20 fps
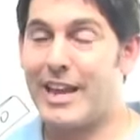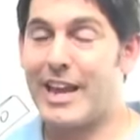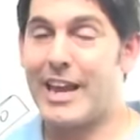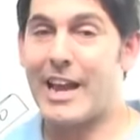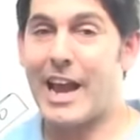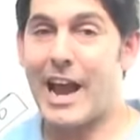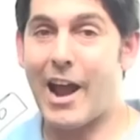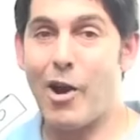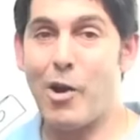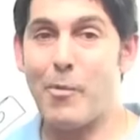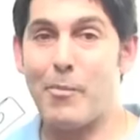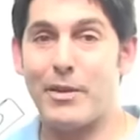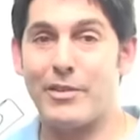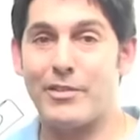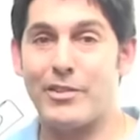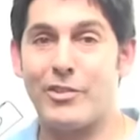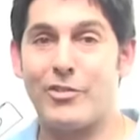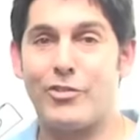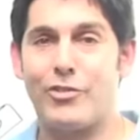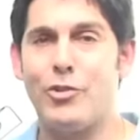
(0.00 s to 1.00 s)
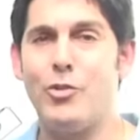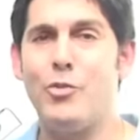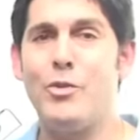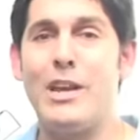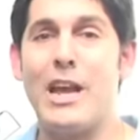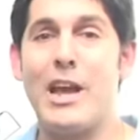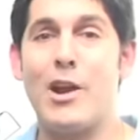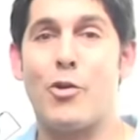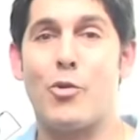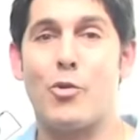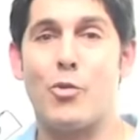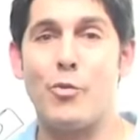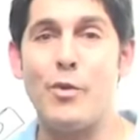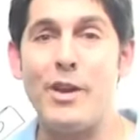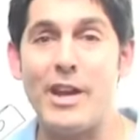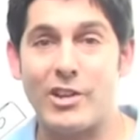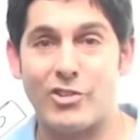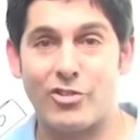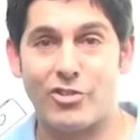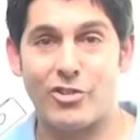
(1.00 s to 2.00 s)
In our business, you get
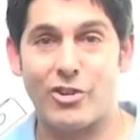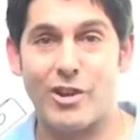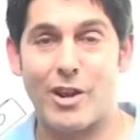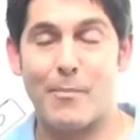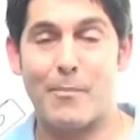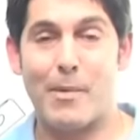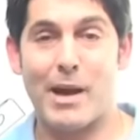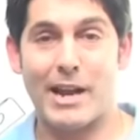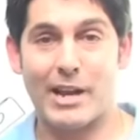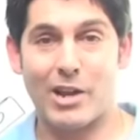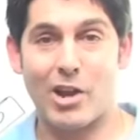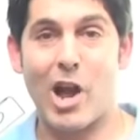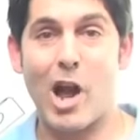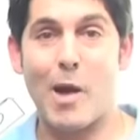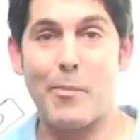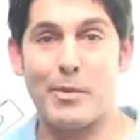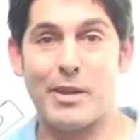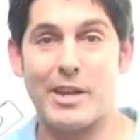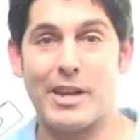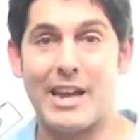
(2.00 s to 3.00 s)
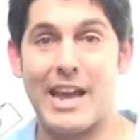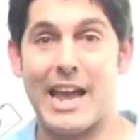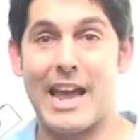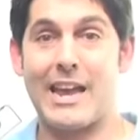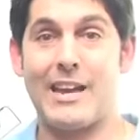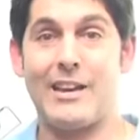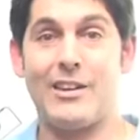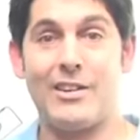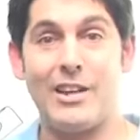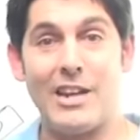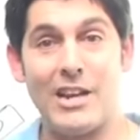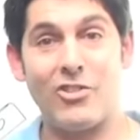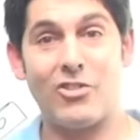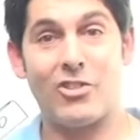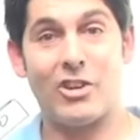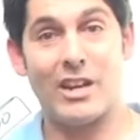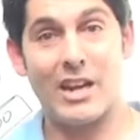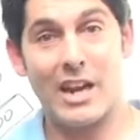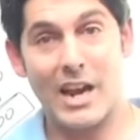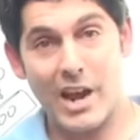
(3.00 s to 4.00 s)
rich by copying and
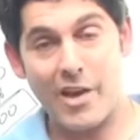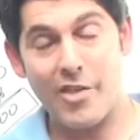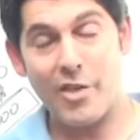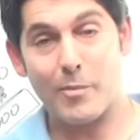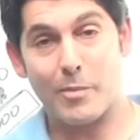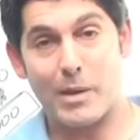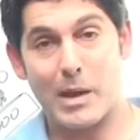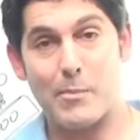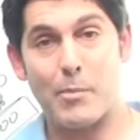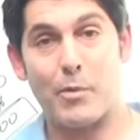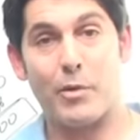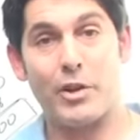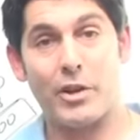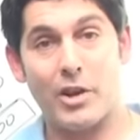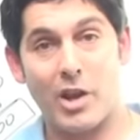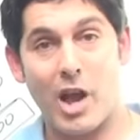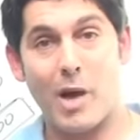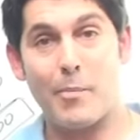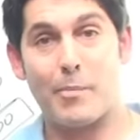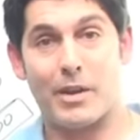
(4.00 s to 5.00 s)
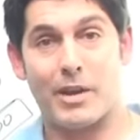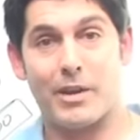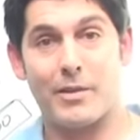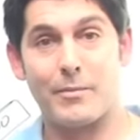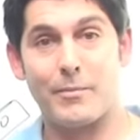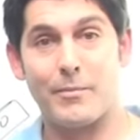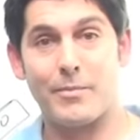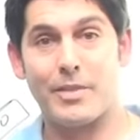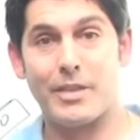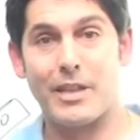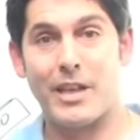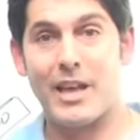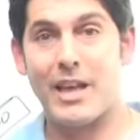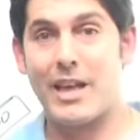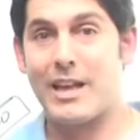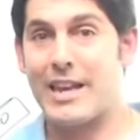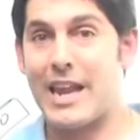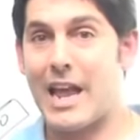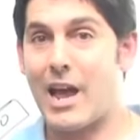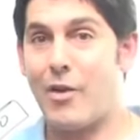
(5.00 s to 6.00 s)
teaching other people to copy.
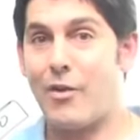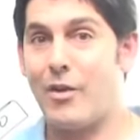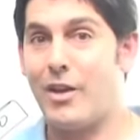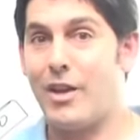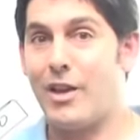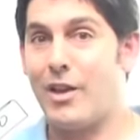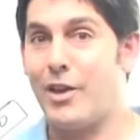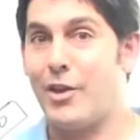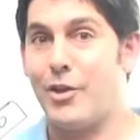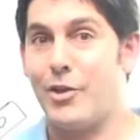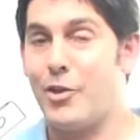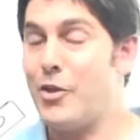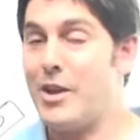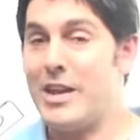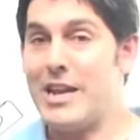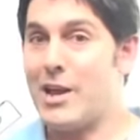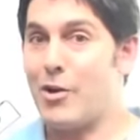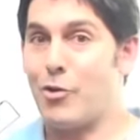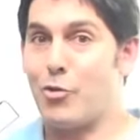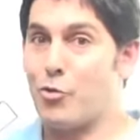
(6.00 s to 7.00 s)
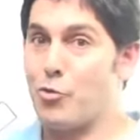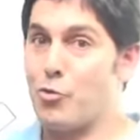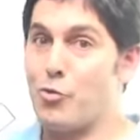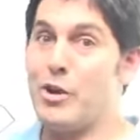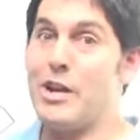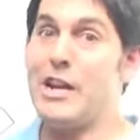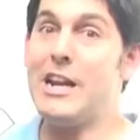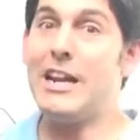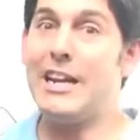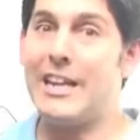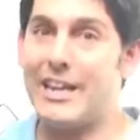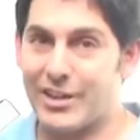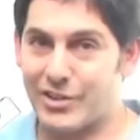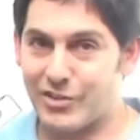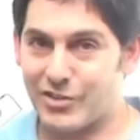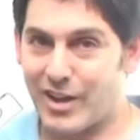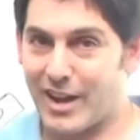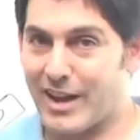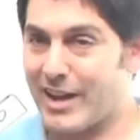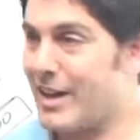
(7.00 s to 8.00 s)
Now, you can get really
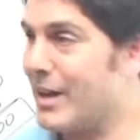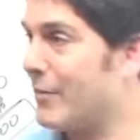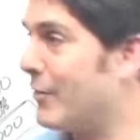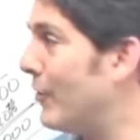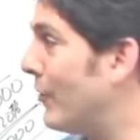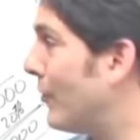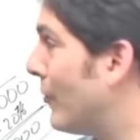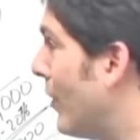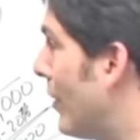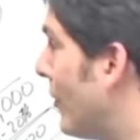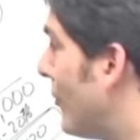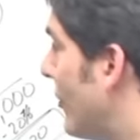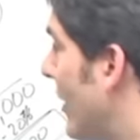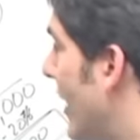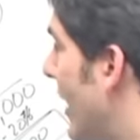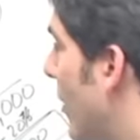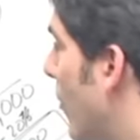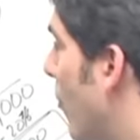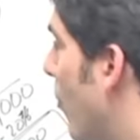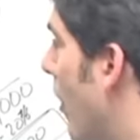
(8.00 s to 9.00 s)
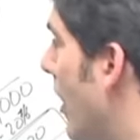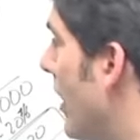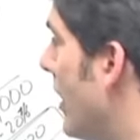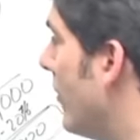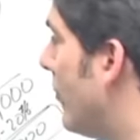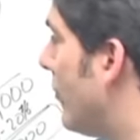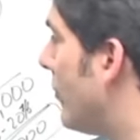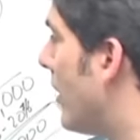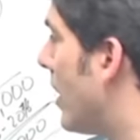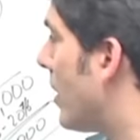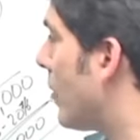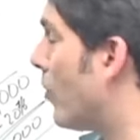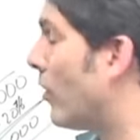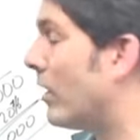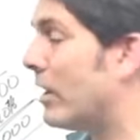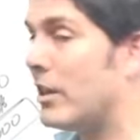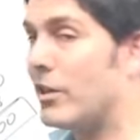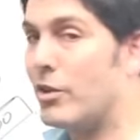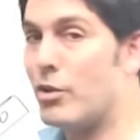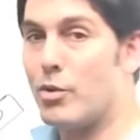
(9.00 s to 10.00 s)
excited if you start saying, what if not
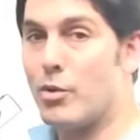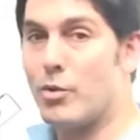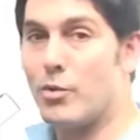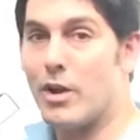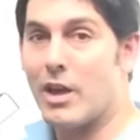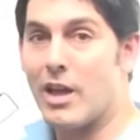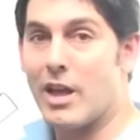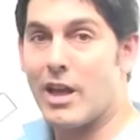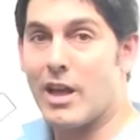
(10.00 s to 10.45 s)
only you